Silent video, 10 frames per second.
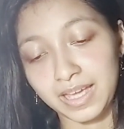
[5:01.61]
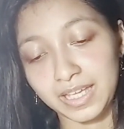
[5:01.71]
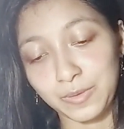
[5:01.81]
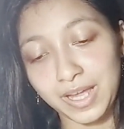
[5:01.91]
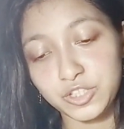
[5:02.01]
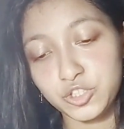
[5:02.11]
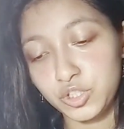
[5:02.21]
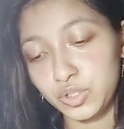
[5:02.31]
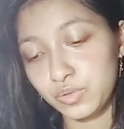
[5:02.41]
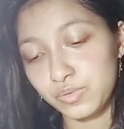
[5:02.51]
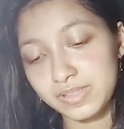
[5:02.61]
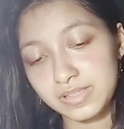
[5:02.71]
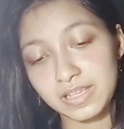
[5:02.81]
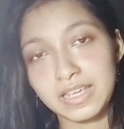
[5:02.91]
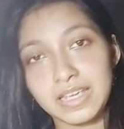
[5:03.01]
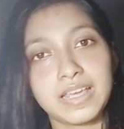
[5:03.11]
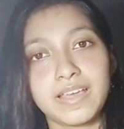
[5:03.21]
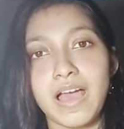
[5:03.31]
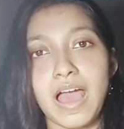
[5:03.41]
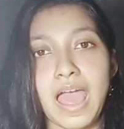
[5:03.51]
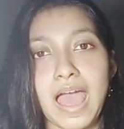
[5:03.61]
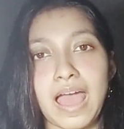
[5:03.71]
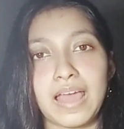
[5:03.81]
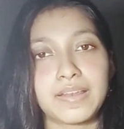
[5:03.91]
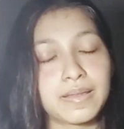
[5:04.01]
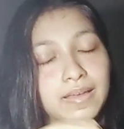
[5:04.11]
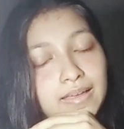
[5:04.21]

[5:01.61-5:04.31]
gratitudes. And